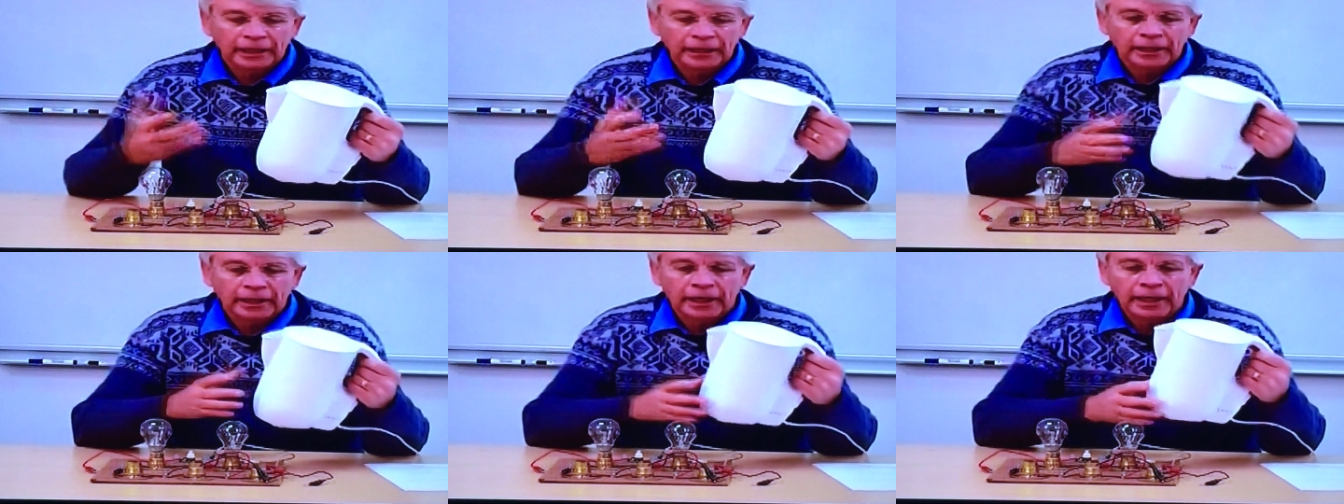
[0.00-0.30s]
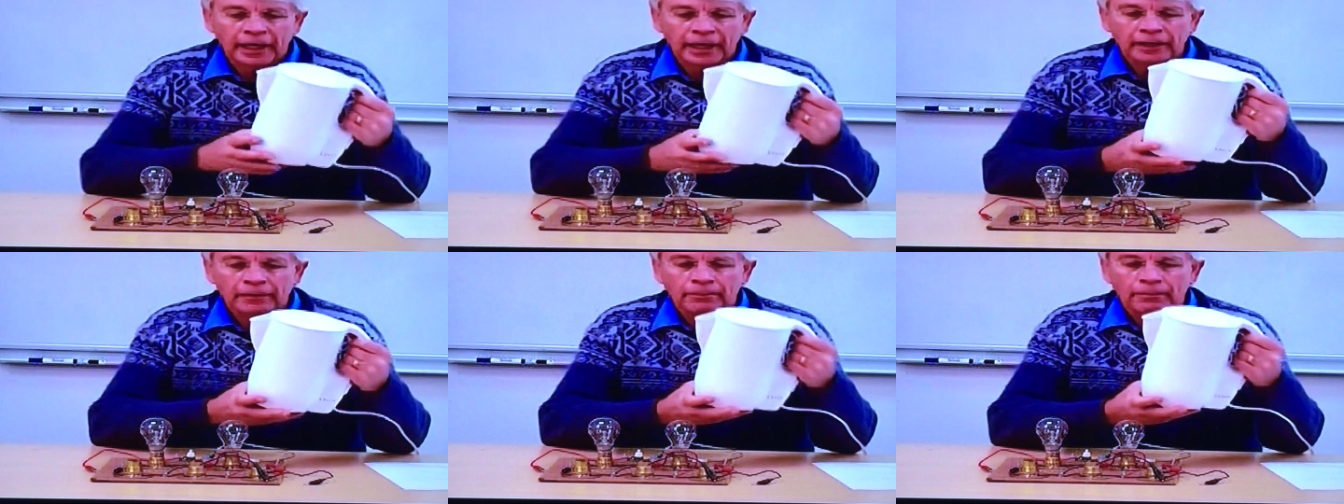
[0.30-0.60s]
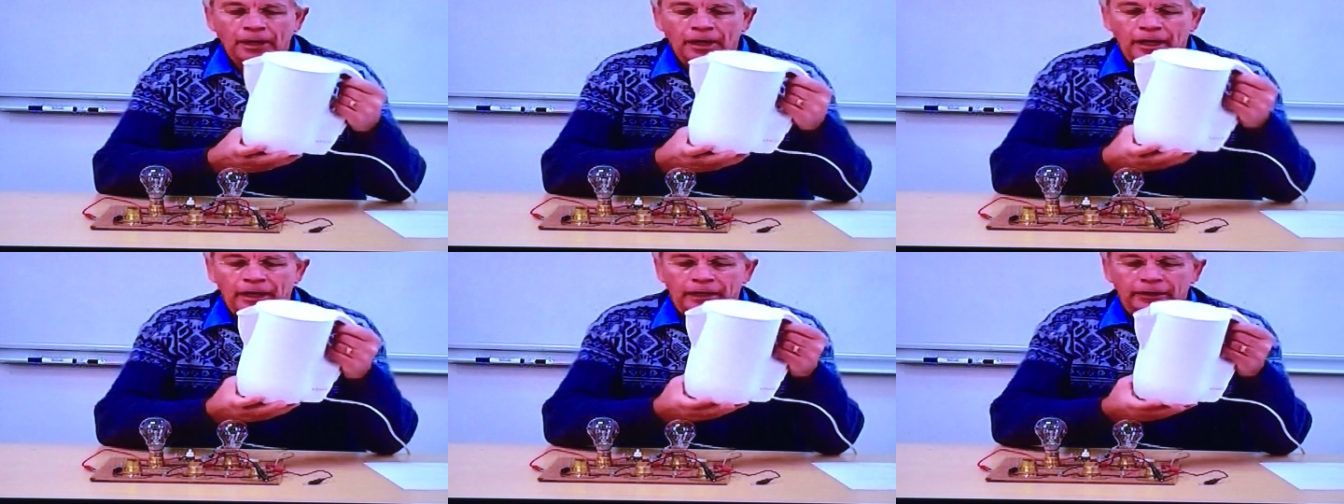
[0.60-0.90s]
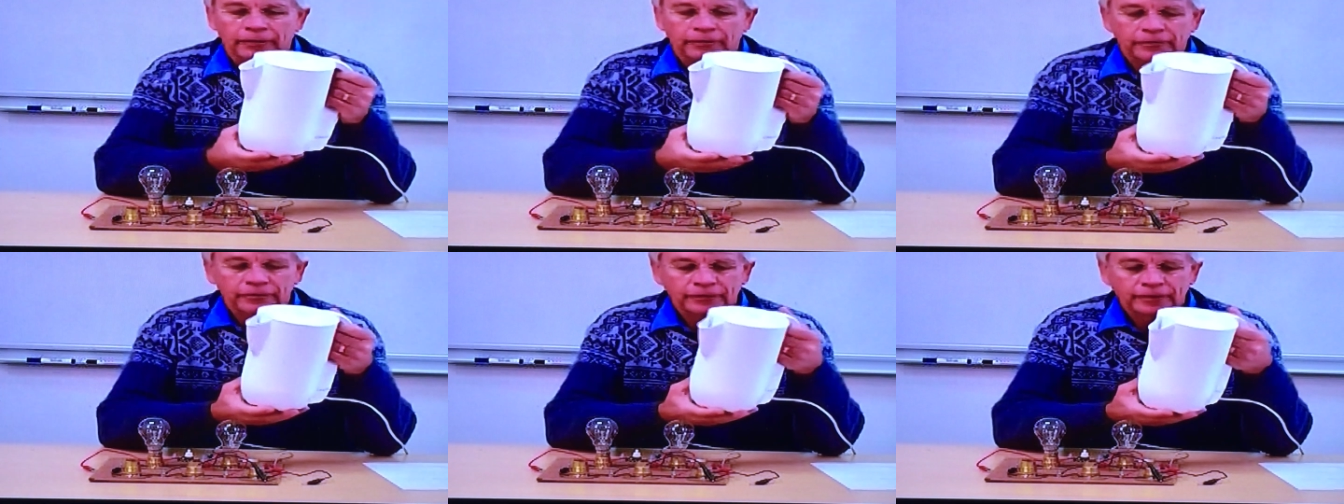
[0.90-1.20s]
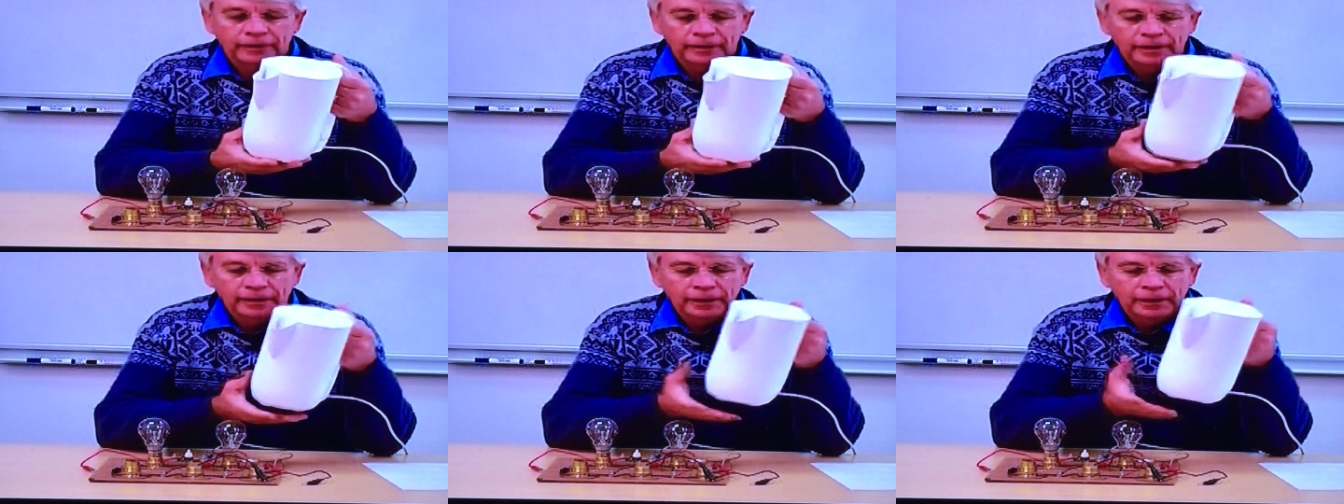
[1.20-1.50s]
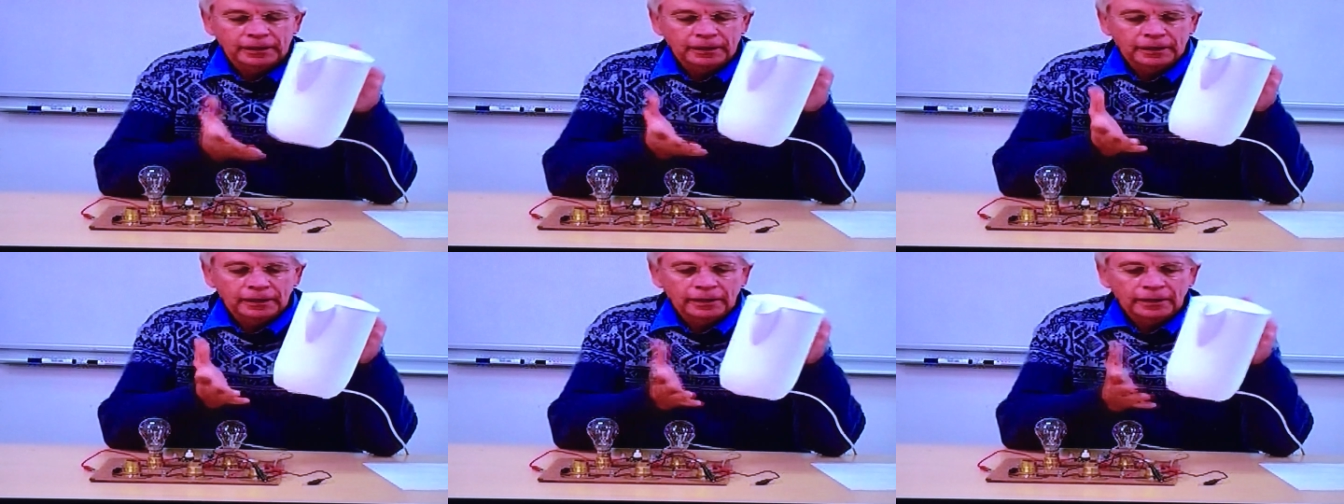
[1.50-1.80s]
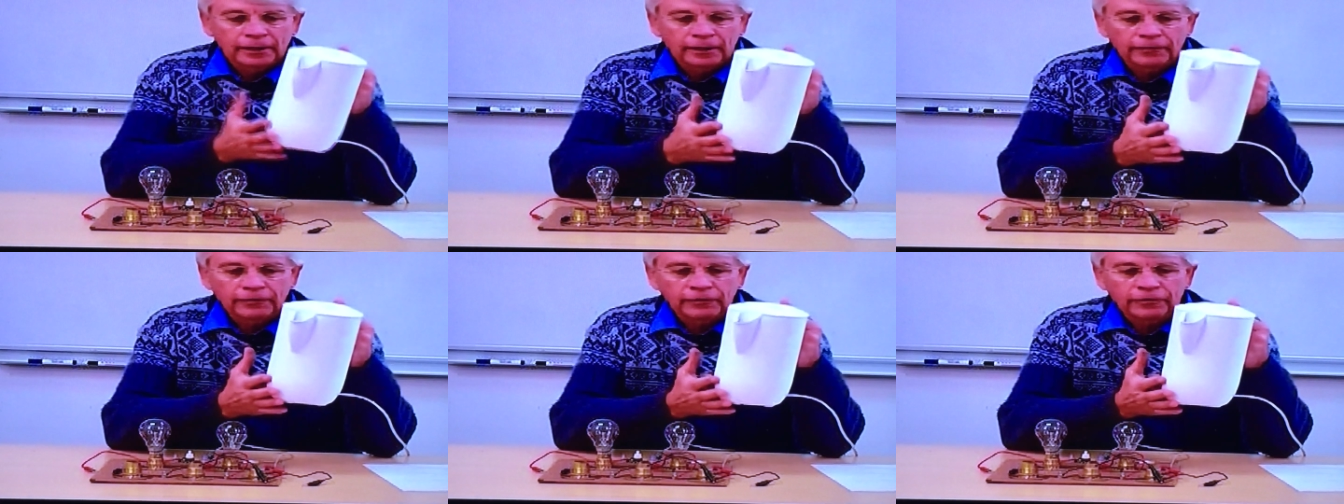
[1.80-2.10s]
in another appliance.
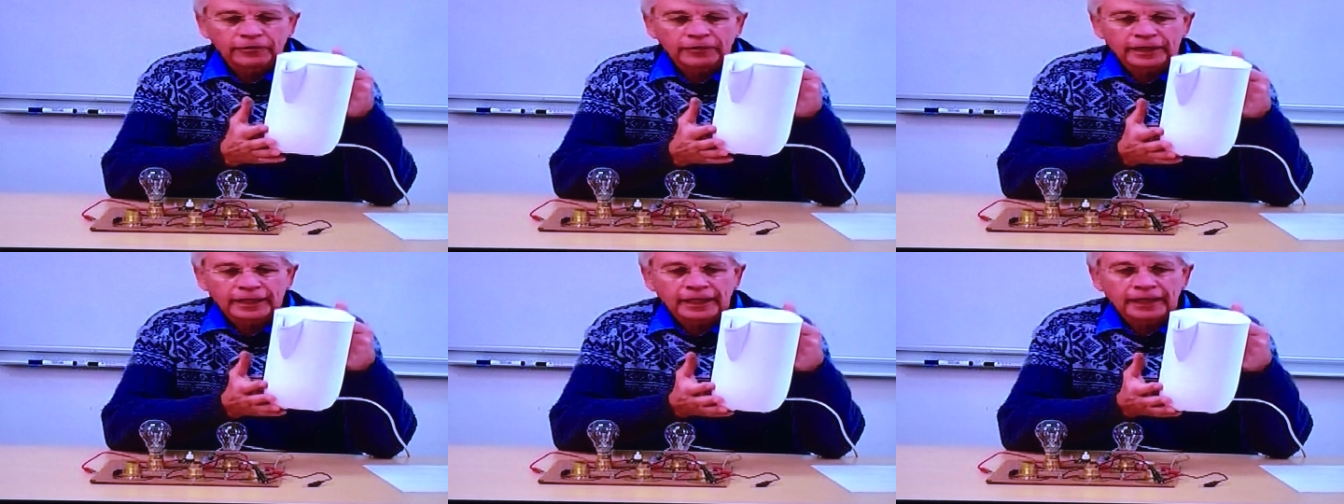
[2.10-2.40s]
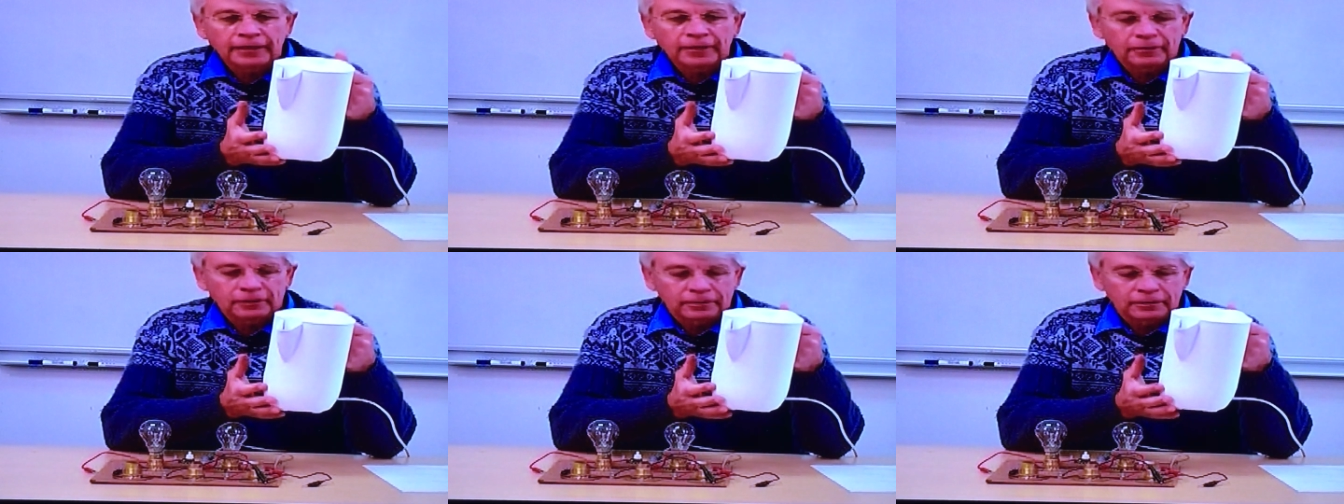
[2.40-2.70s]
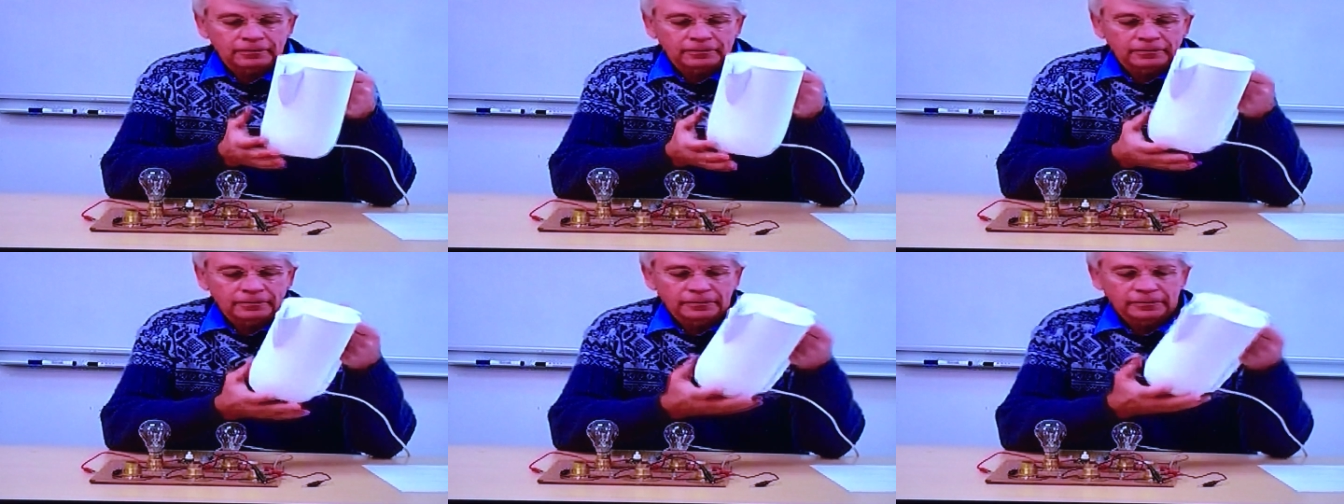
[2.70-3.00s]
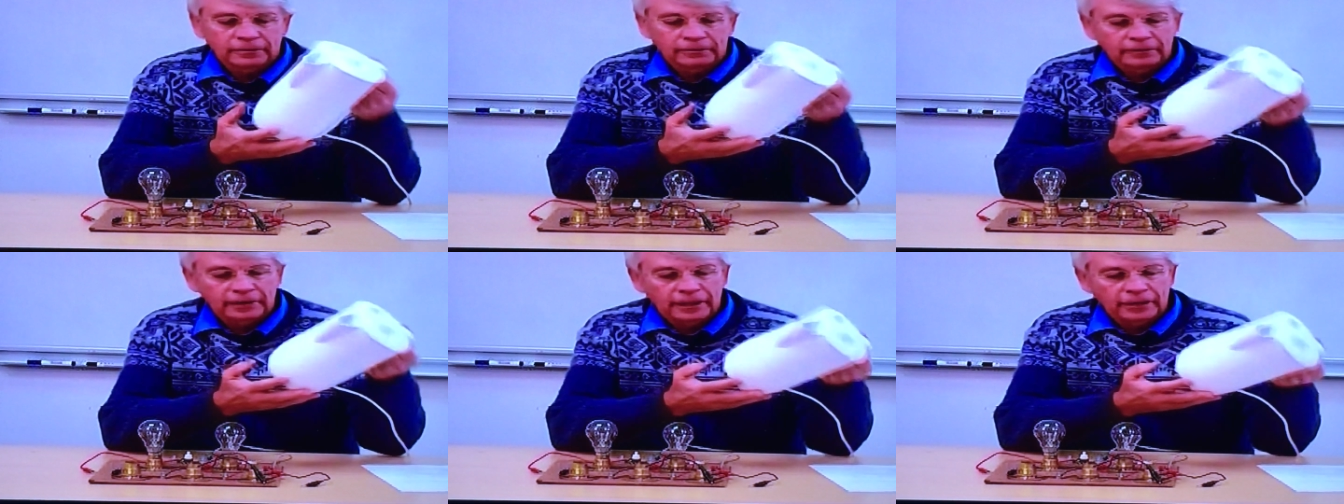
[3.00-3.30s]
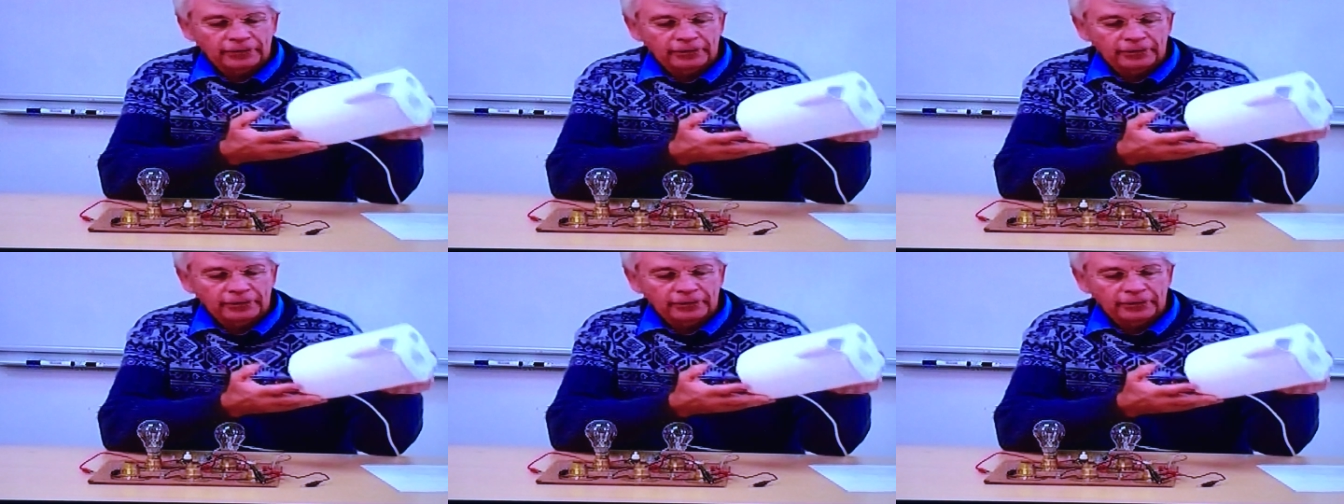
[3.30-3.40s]
This is a kettle. If I